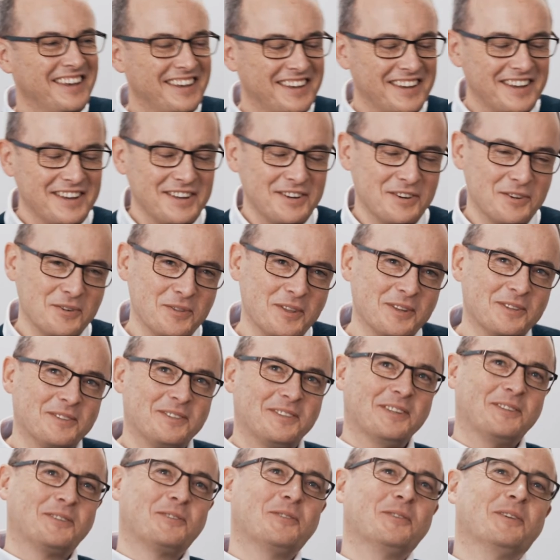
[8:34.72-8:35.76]
Yeah, no,
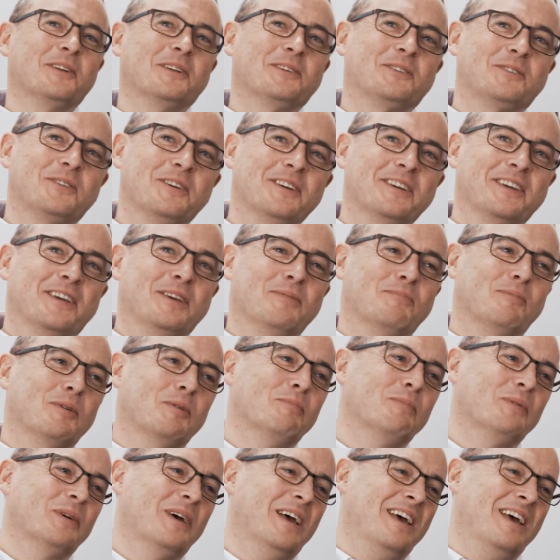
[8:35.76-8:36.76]
that's good. I'll try and keep up.